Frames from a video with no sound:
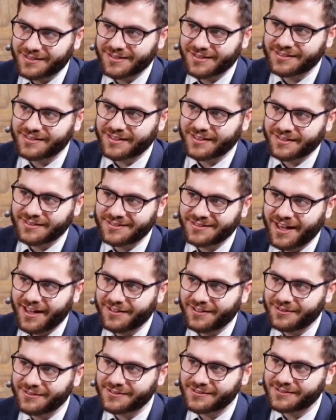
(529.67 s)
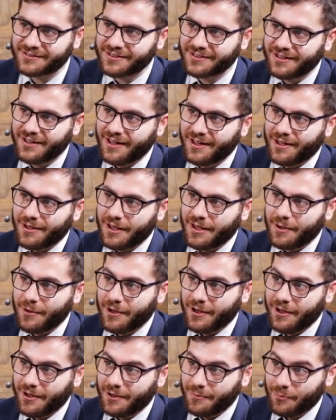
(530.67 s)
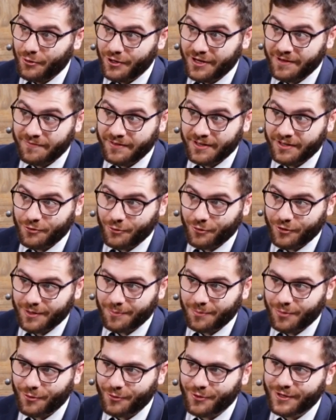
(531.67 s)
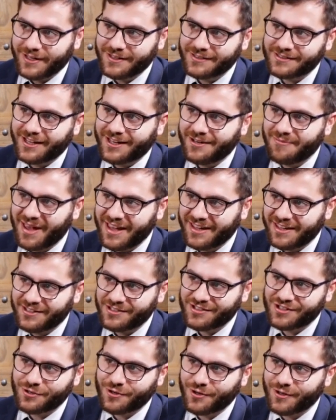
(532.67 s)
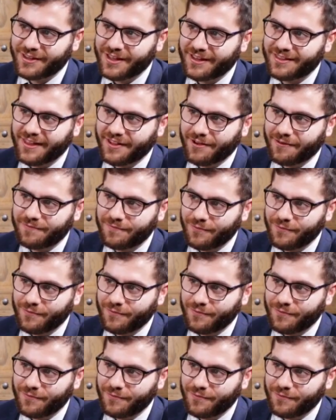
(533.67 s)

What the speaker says: This entails briefing your employees and making sure that they are